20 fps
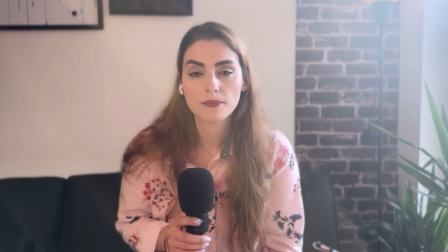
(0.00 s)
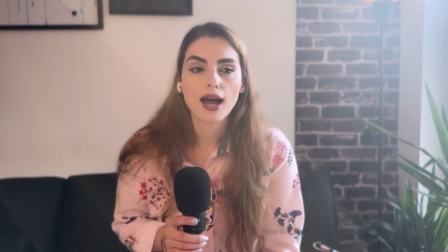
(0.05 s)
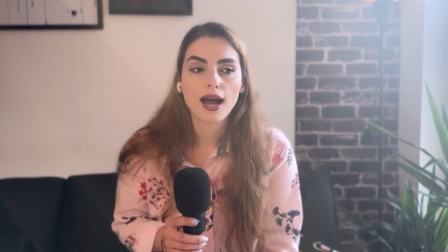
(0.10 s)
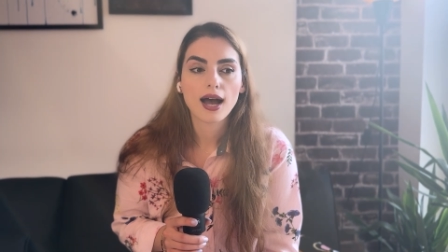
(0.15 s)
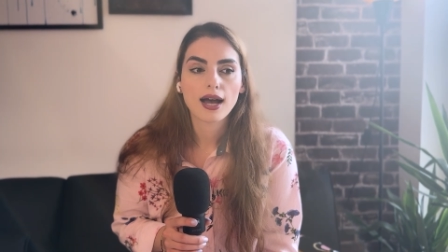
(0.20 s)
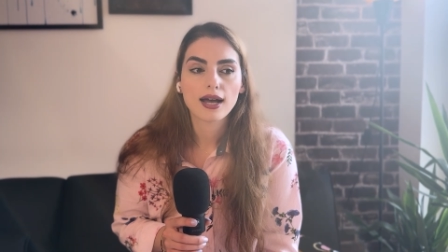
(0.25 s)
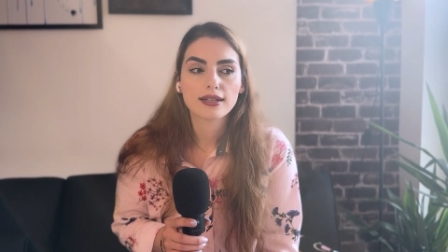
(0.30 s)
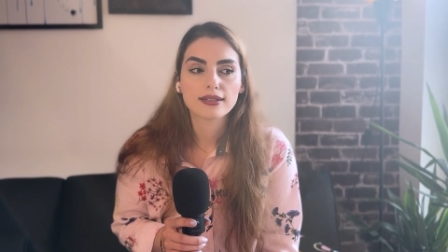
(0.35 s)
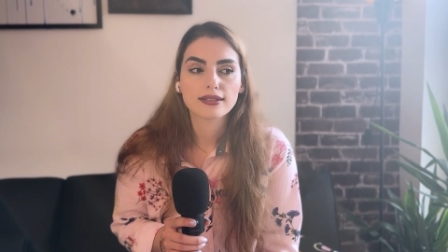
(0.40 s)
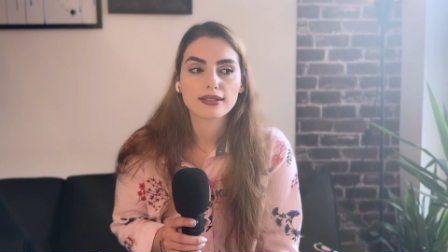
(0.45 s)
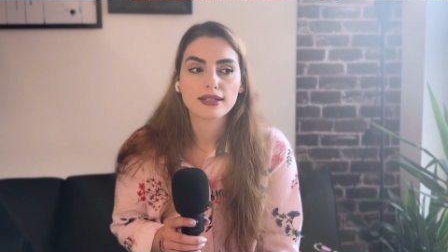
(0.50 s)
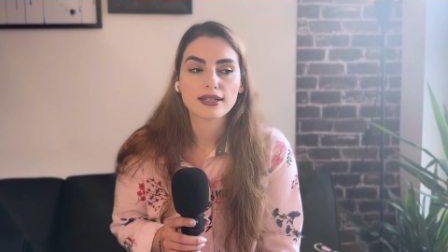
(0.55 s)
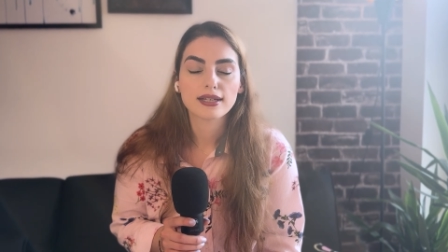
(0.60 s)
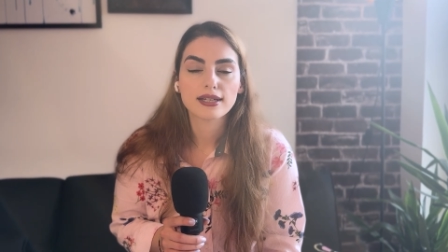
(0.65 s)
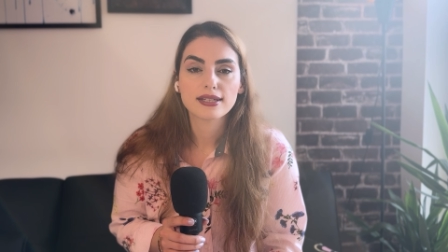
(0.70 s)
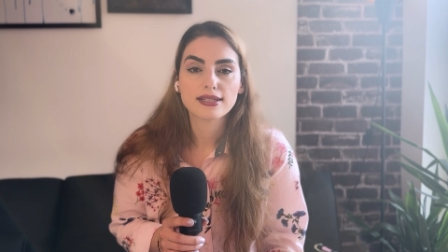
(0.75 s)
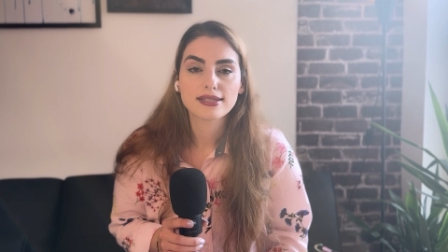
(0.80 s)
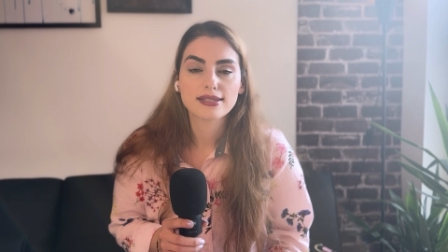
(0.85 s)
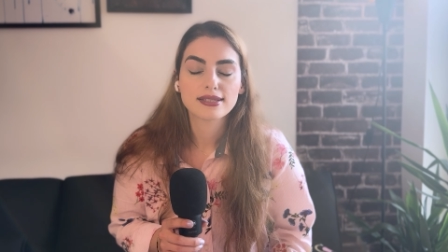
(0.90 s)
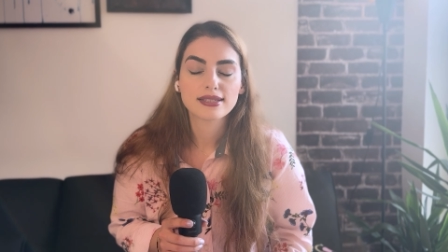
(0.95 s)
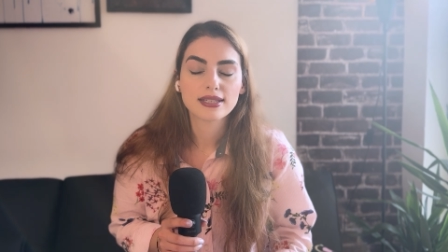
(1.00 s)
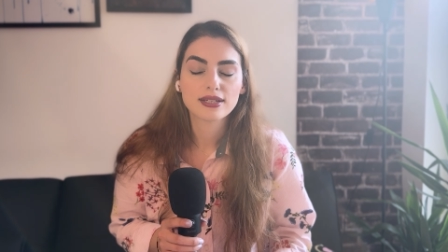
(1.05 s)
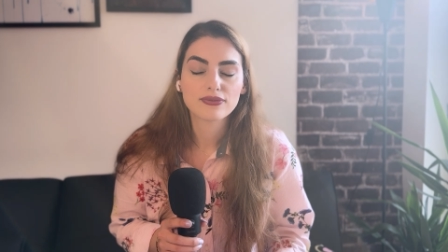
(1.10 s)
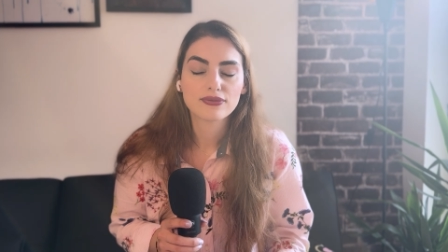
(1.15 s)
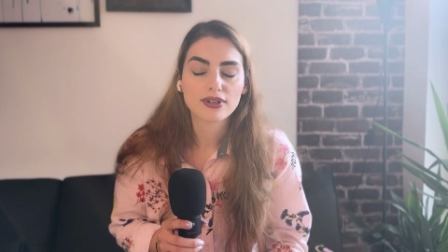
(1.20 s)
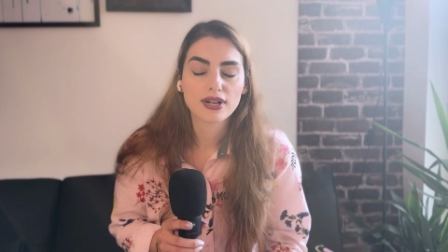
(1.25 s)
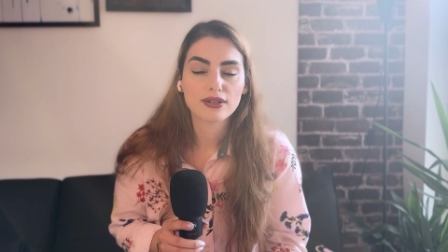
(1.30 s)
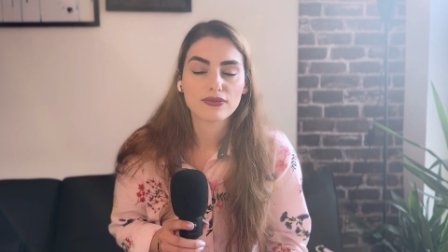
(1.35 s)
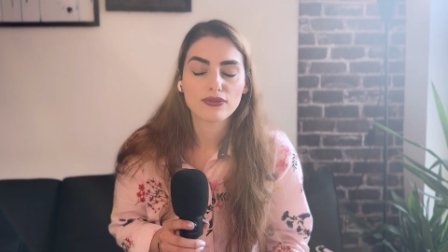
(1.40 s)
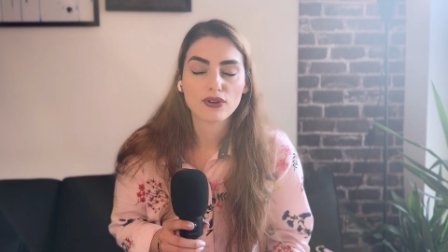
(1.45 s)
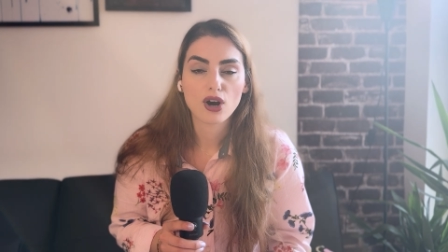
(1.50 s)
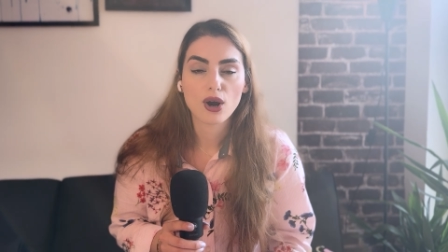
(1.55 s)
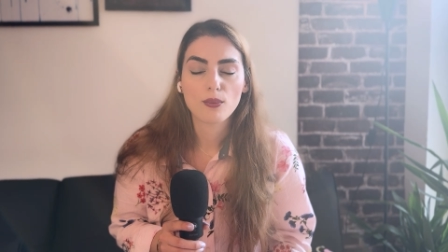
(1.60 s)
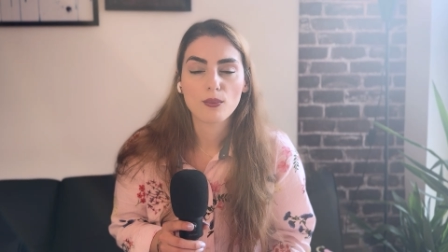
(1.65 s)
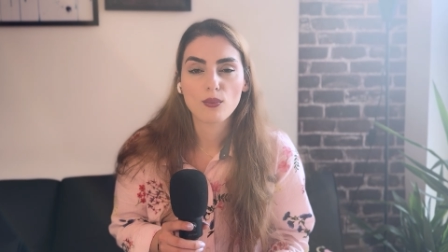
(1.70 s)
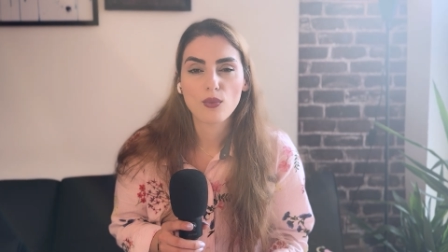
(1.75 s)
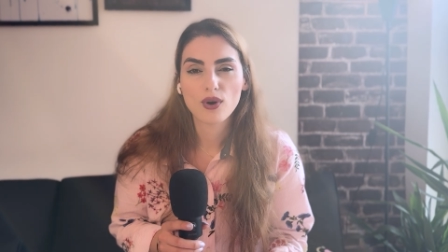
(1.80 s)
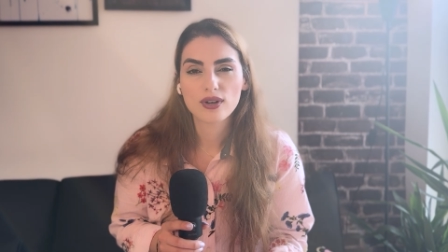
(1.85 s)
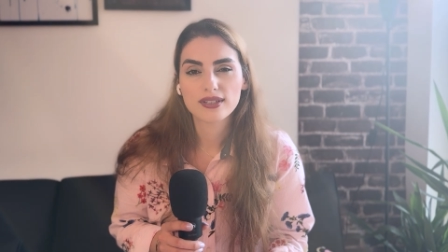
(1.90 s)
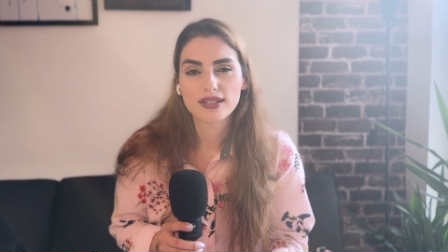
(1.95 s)
And it's different
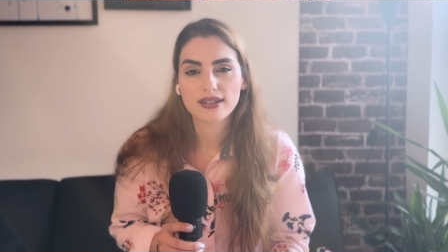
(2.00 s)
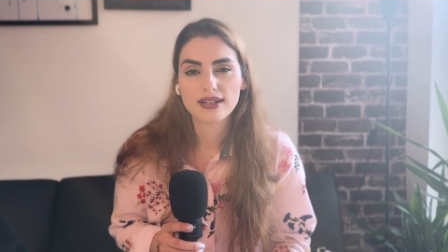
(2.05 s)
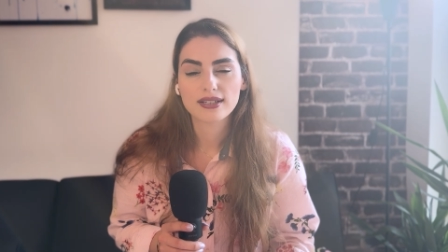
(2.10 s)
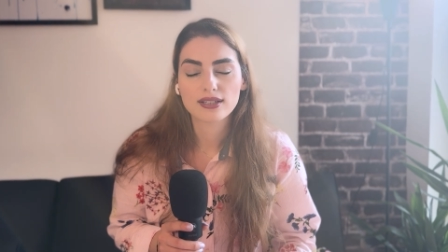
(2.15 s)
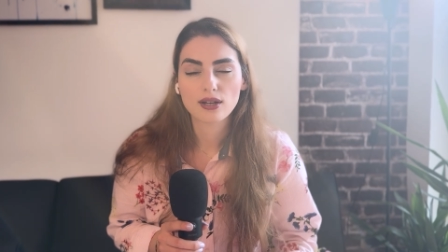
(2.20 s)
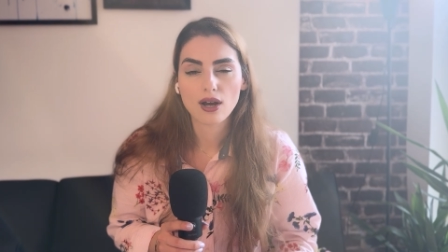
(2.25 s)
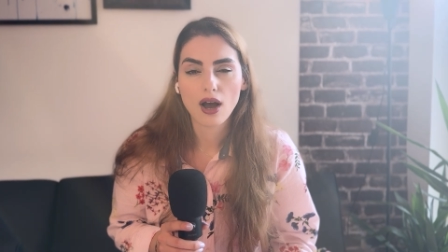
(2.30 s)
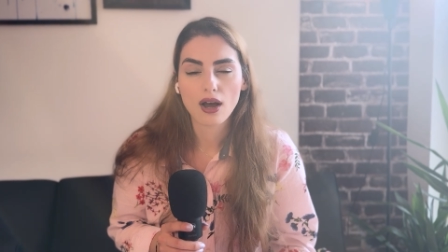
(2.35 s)
from moderate